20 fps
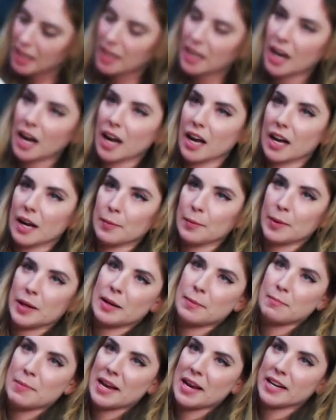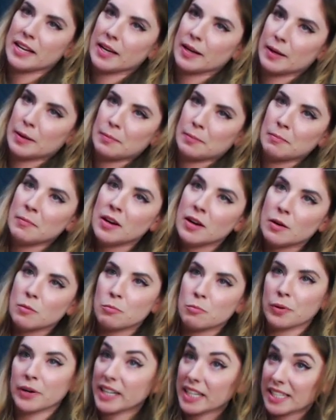and it made him
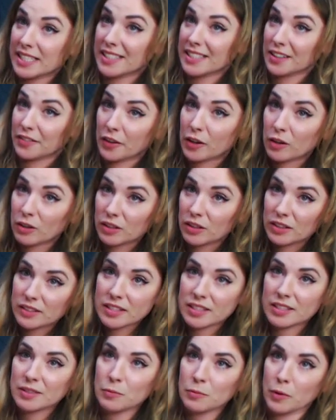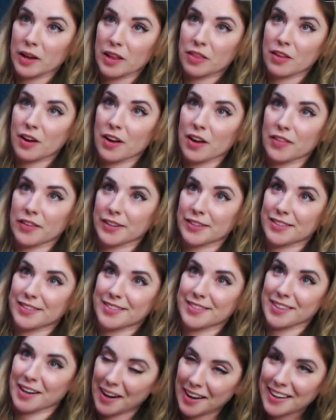pretty difficult with other
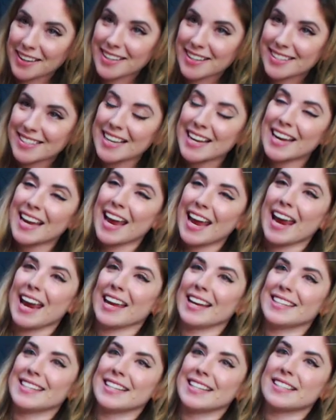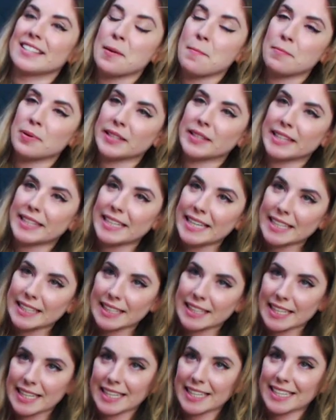dogs, and it's
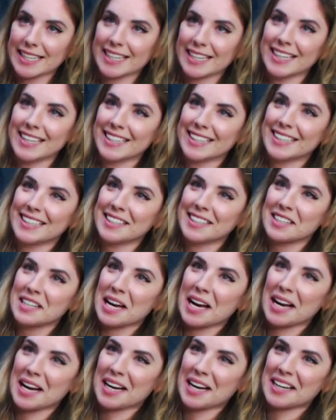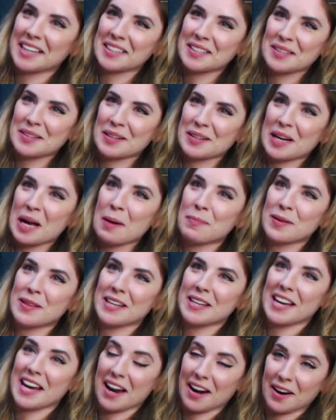completely up in
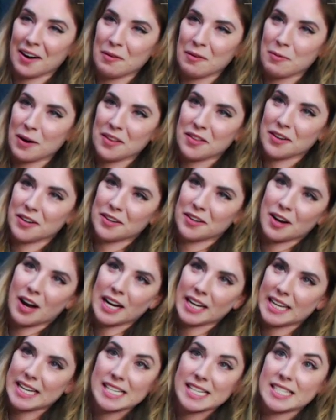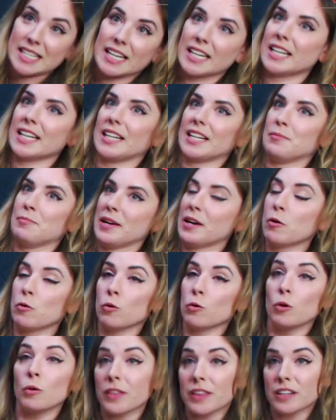the air whether or not he's gonna be
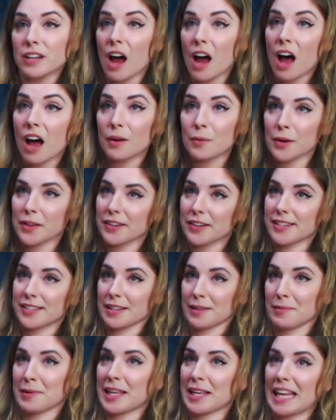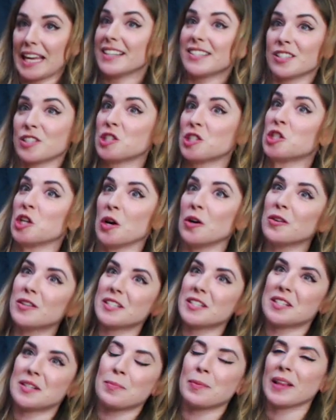cool with the dog, whether he's gonna be like
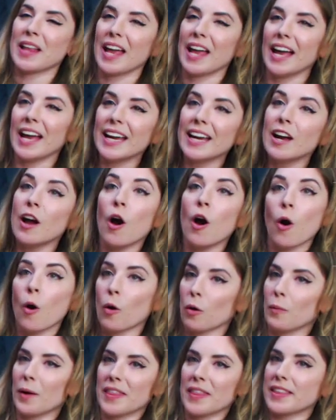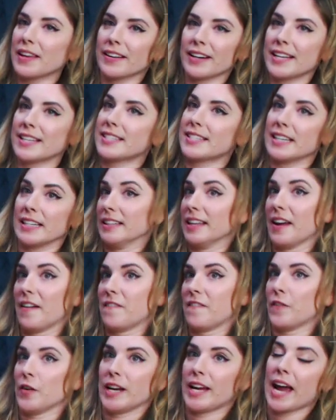stoked to play, or whether he's gonna like
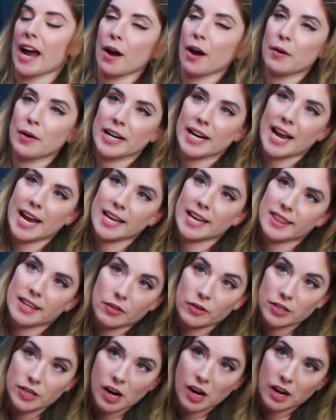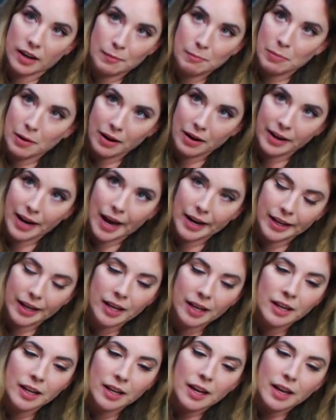freak out and hate the other dog and bark at
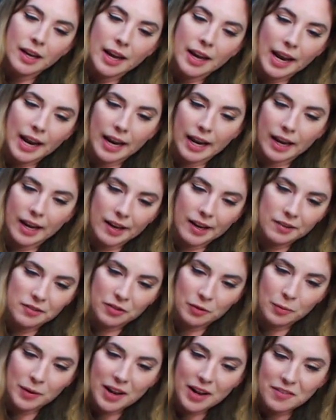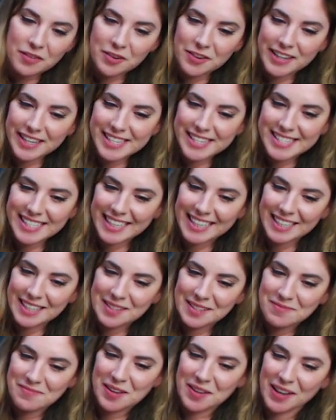it. And for whatever
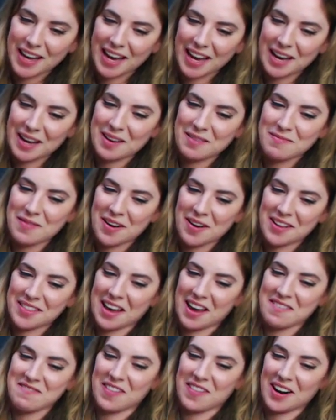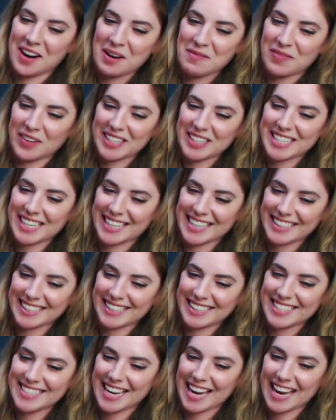reason, Milkham on that very
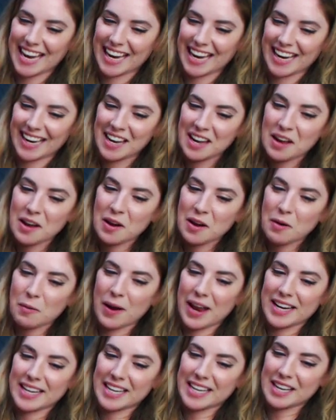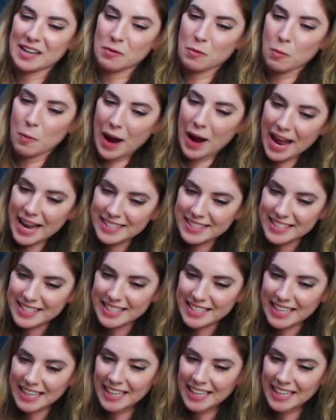particular day when he went